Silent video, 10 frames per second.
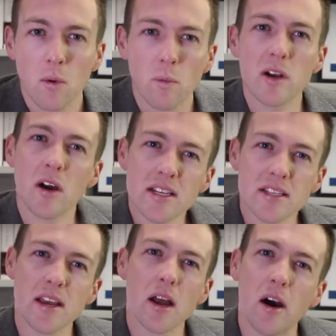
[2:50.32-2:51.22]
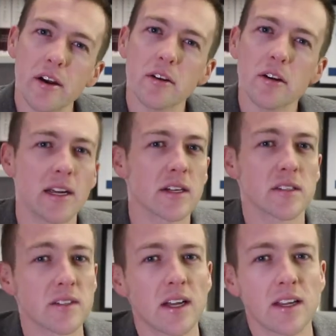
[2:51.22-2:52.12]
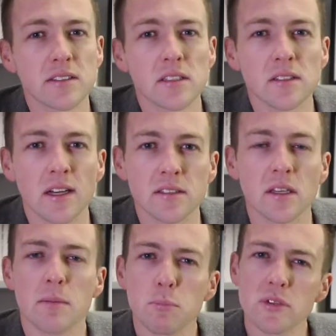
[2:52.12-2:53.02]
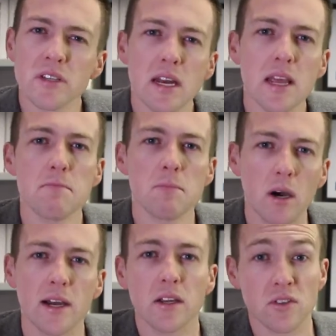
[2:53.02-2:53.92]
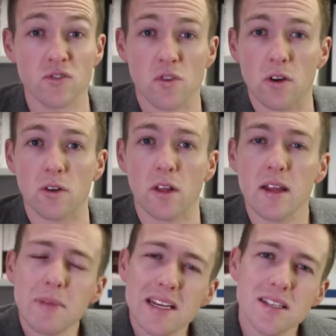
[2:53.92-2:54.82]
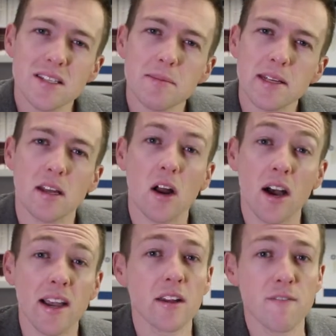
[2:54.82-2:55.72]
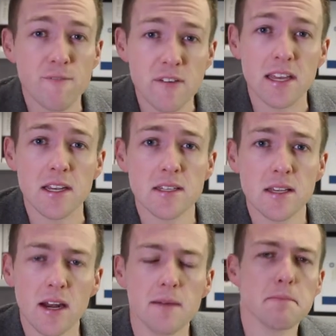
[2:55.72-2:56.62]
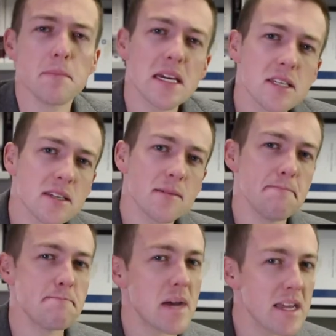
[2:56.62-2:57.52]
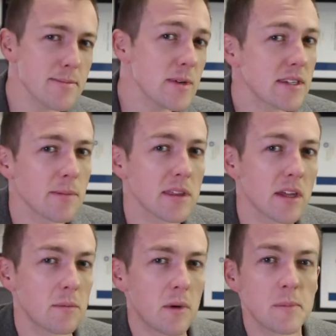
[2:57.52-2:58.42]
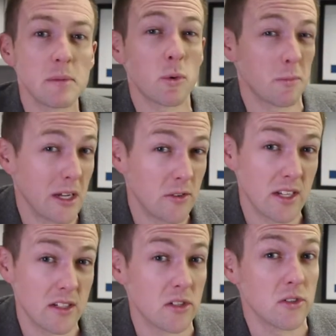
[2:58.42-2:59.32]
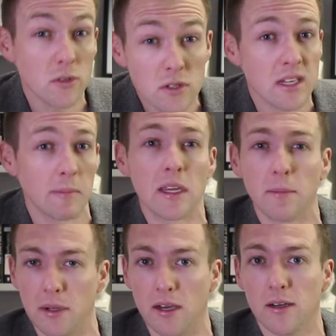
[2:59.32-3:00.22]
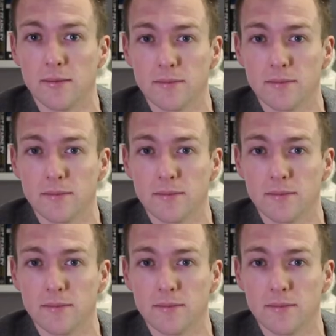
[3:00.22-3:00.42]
When I say I don't know how to start exercising, it puts it in my control. It makes it something that I can fix, and it makes it maybe something that I might be more motivated to do something about.